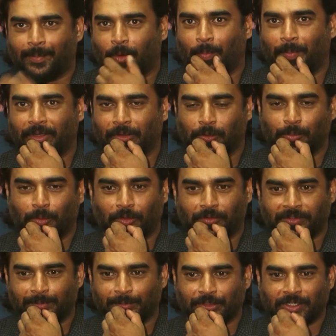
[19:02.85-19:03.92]
hoping to do more
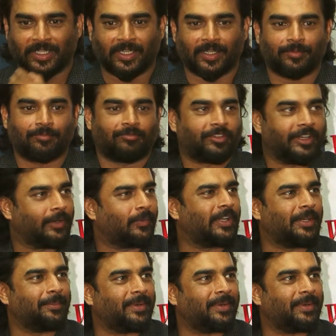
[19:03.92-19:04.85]
films frequently.